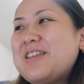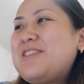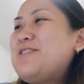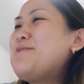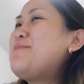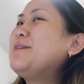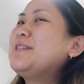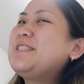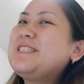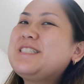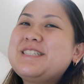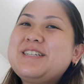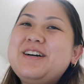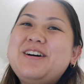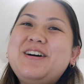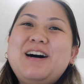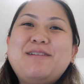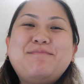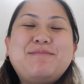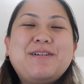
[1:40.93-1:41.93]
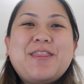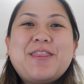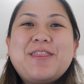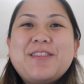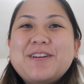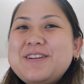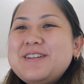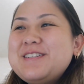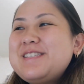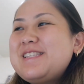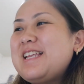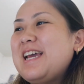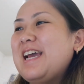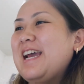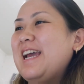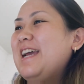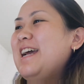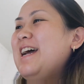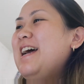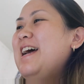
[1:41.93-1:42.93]
that's supposed to go up on
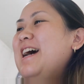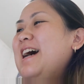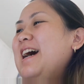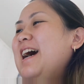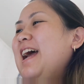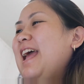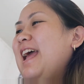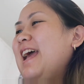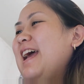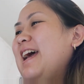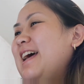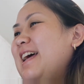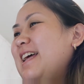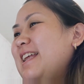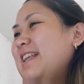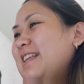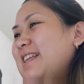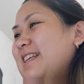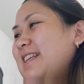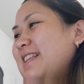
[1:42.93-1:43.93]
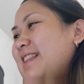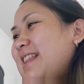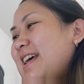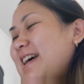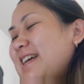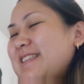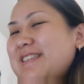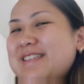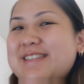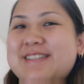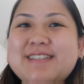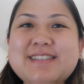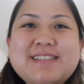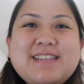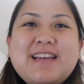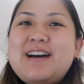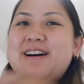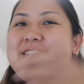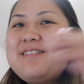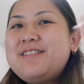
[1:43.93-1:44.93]
Thursday. And that's
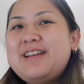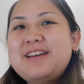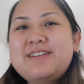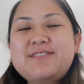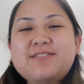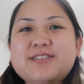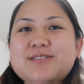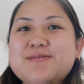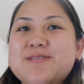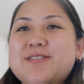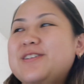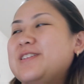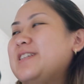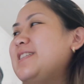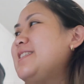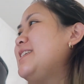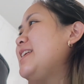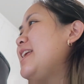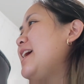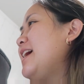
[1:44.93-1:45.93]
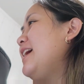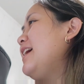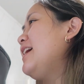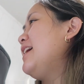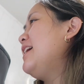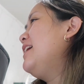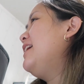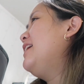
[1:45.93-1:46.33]
just how life is rolling today.